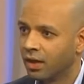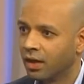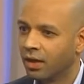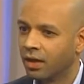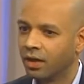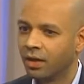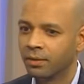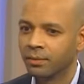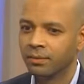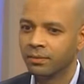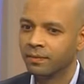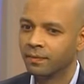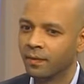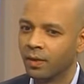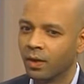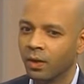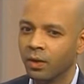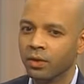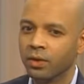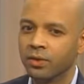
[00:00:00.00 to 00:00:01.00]

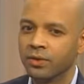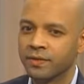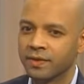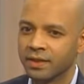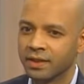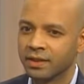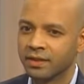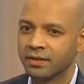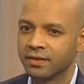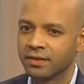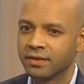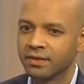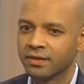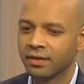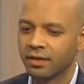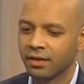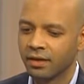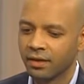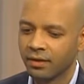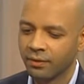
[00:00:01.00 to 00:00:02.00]
all those
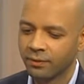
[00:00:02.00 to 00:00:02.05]
things